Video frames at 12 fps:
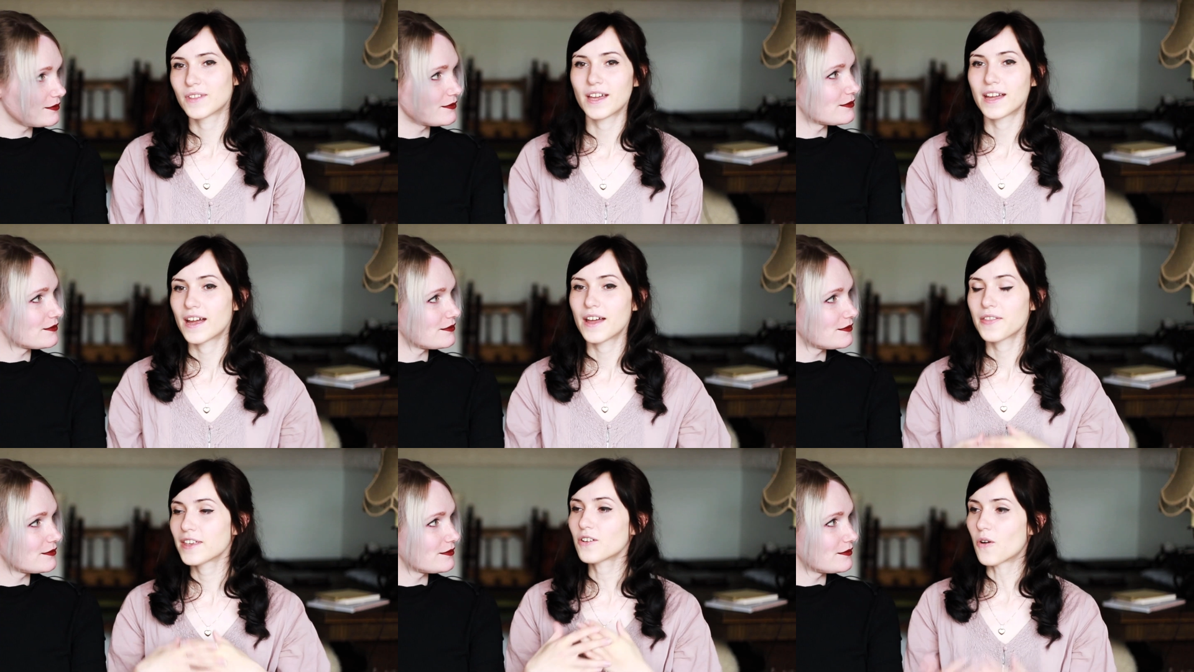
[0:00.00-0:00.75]
Speaker 1: Mm.
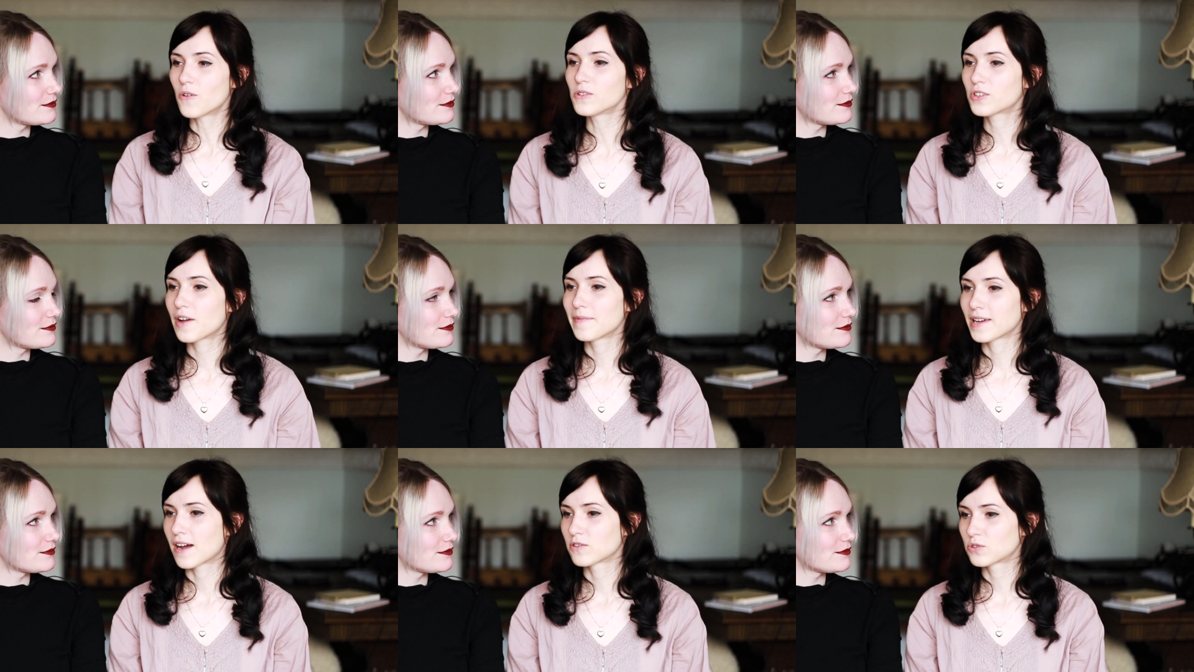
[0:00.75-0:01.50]
I, I think all
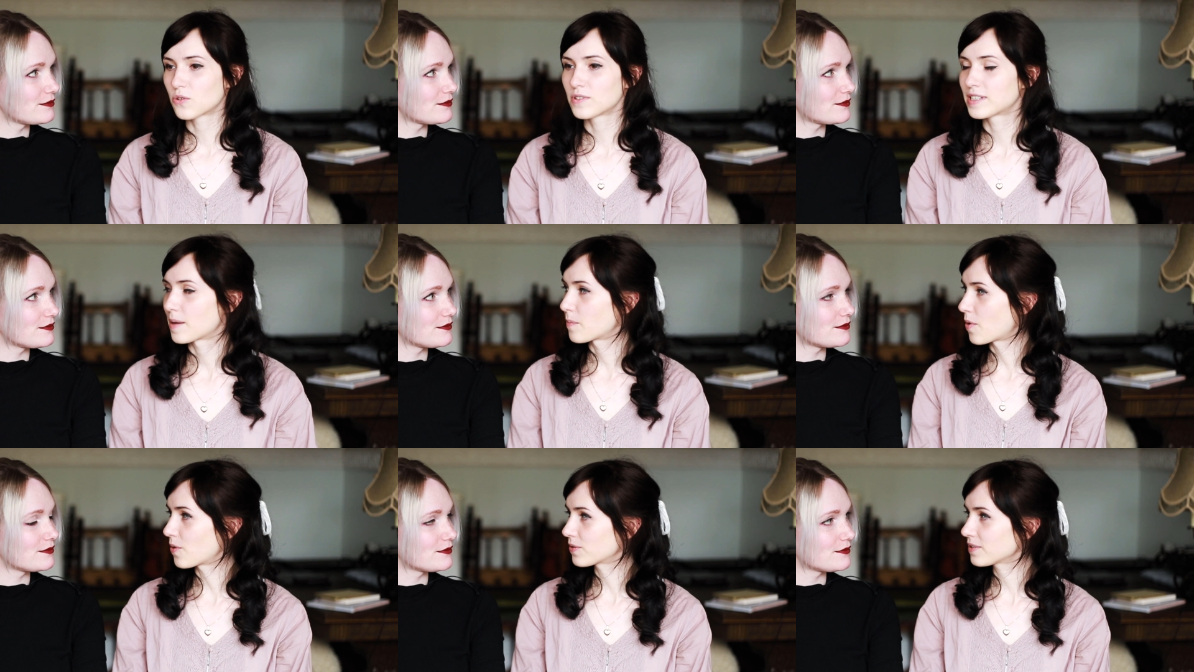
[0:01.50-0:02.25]
coming out stories are
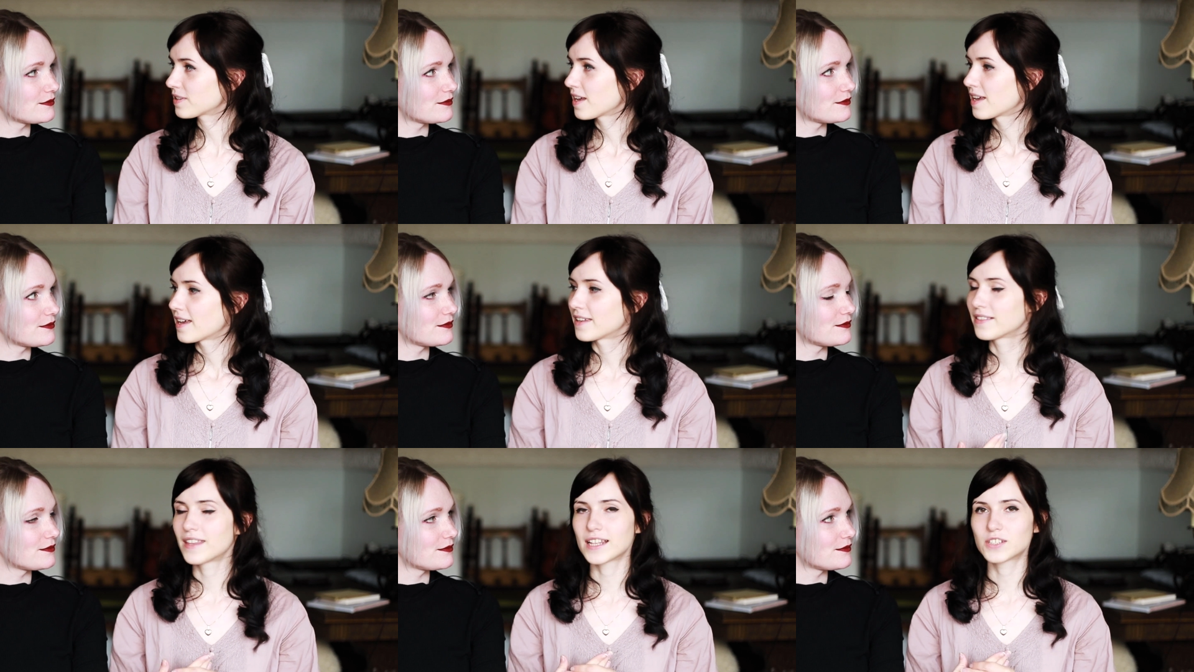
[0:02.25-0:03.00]
important,
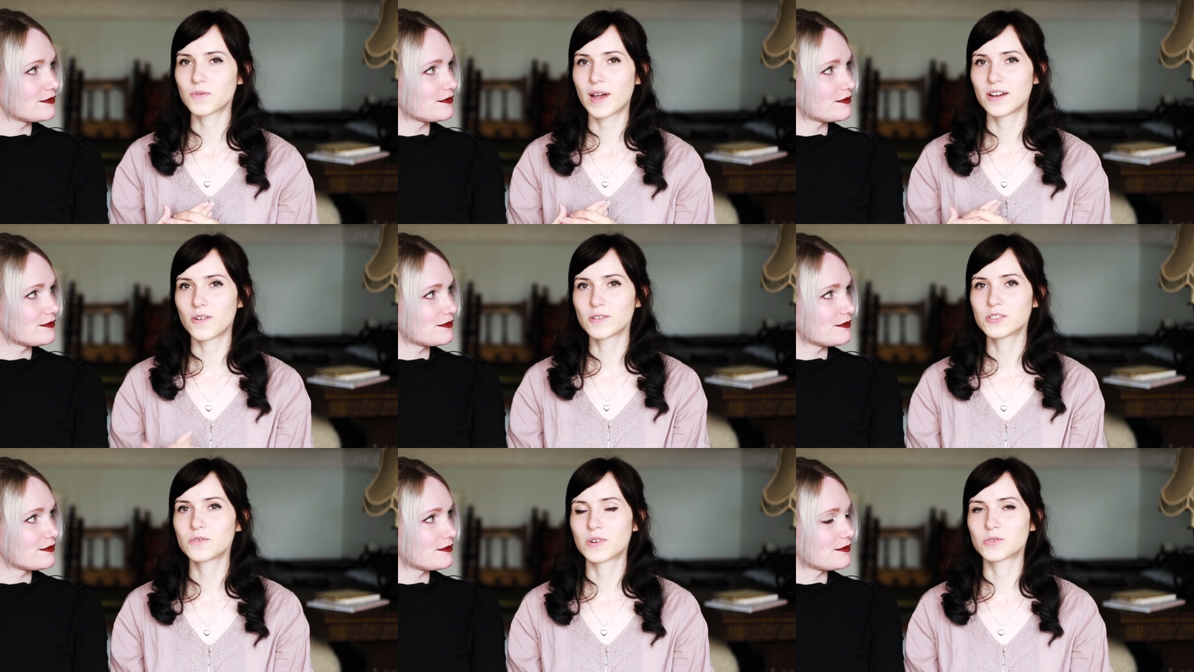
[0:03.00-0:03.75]
and that's why I
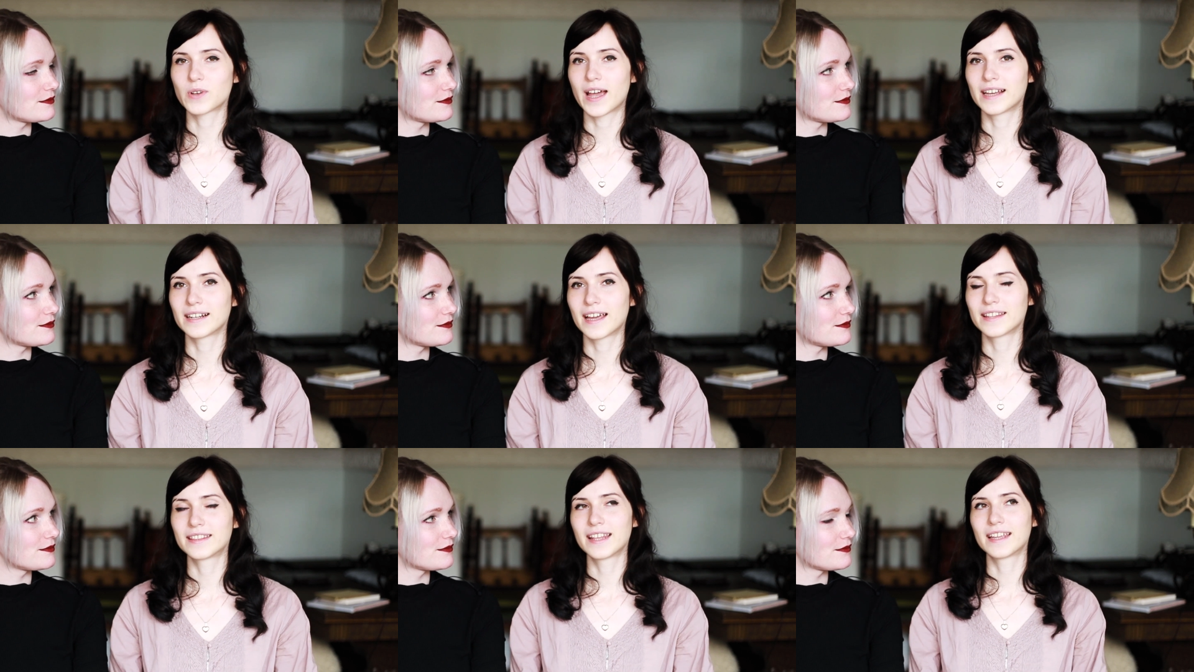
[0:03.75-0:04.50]
also want to
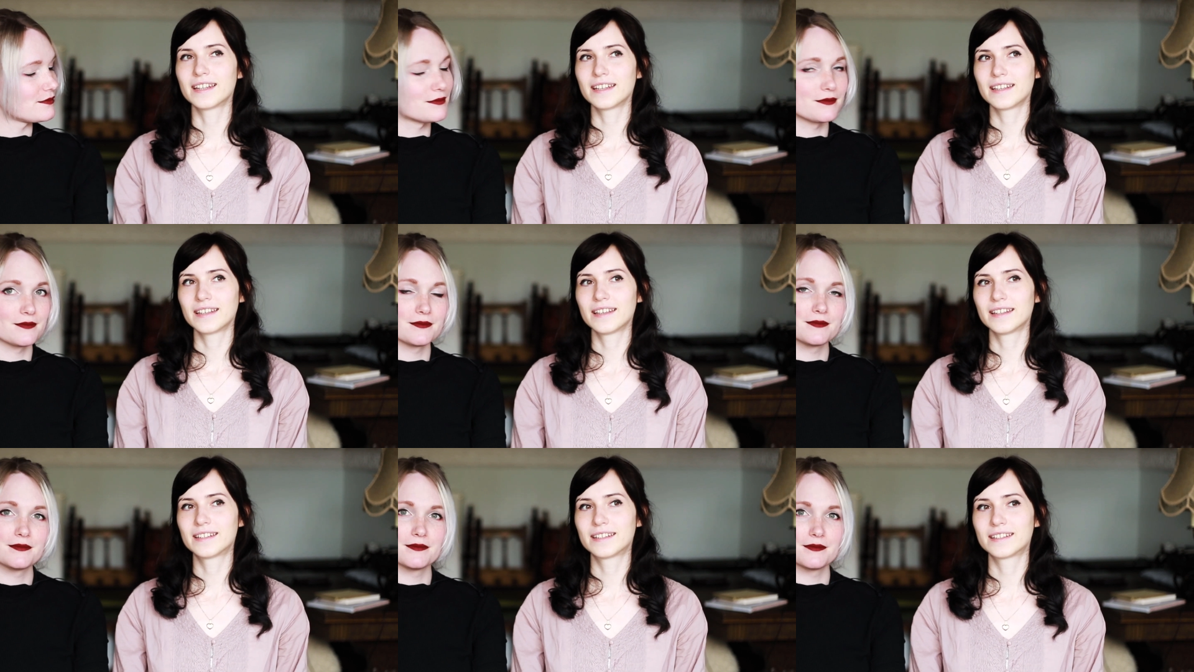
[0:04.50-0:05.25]
highlight that
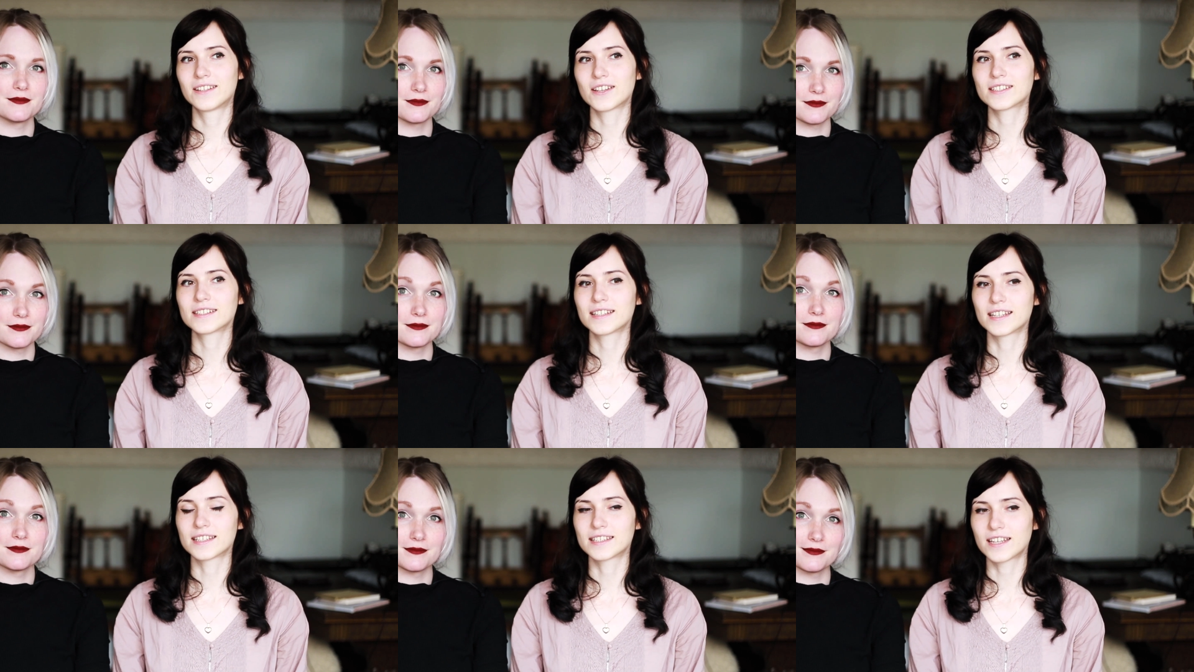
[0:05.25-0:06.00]
it
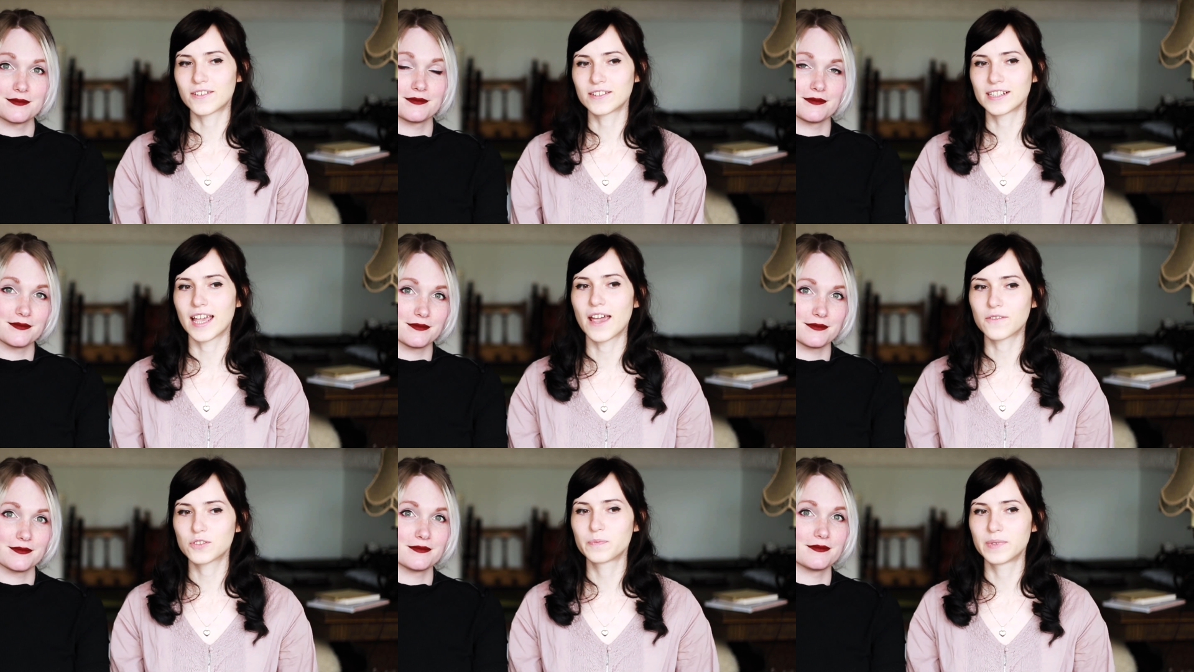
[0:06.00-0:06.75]
doesn't necessarily
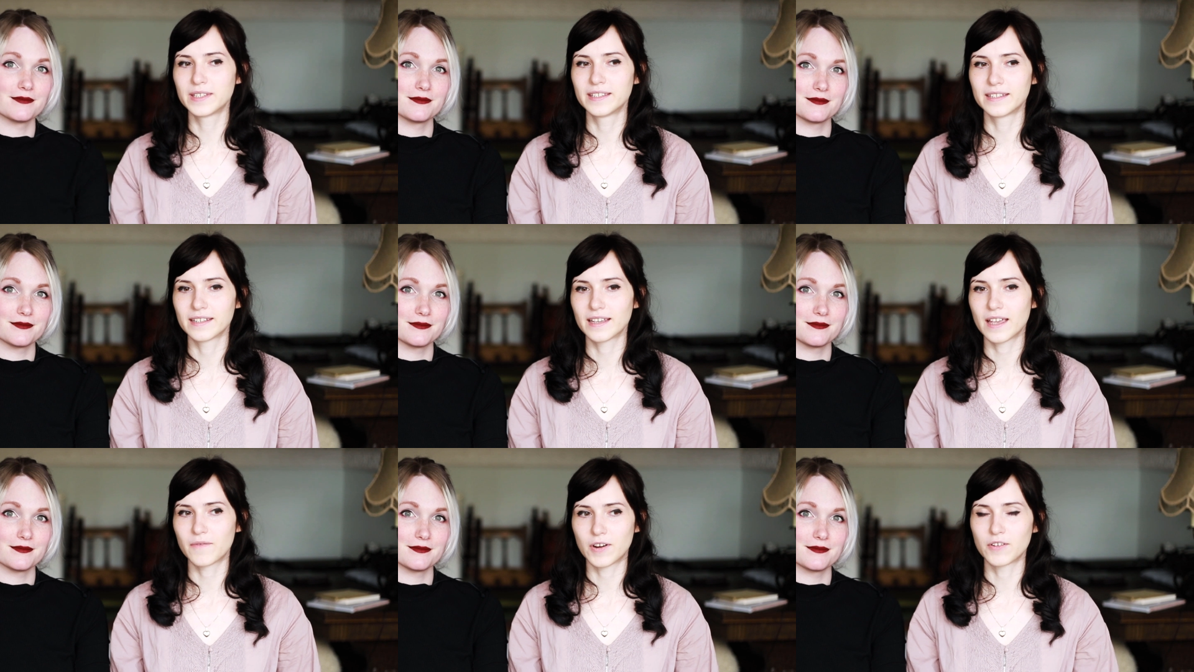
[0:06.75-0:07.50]
have to be
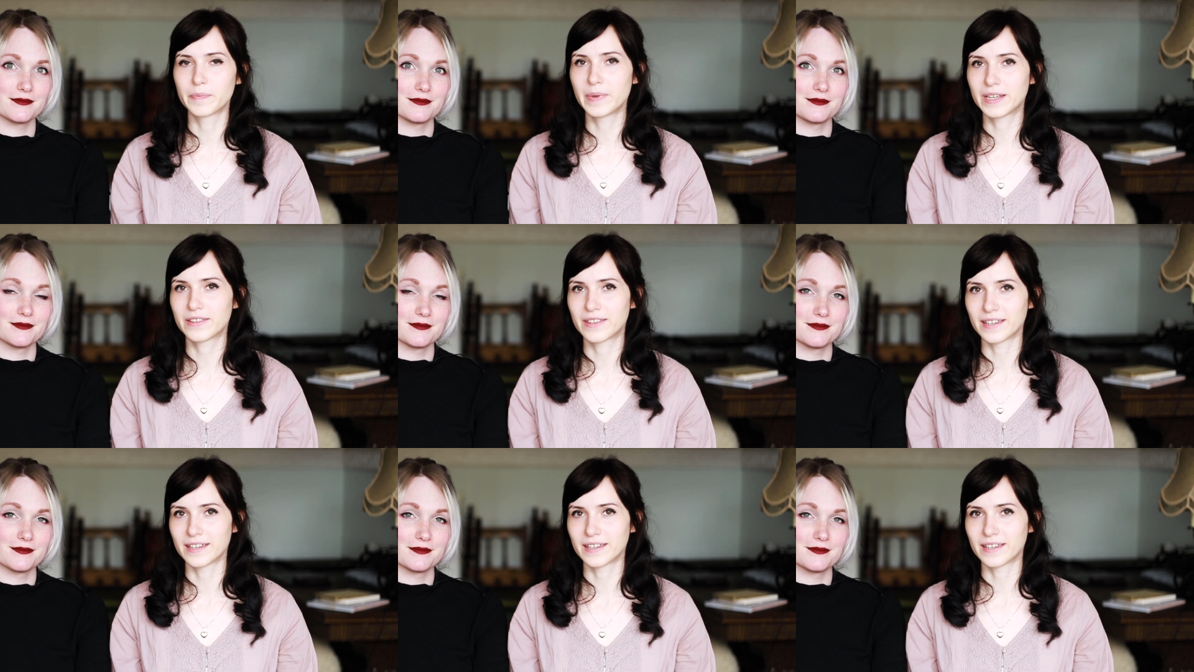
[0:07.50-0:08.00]
a very big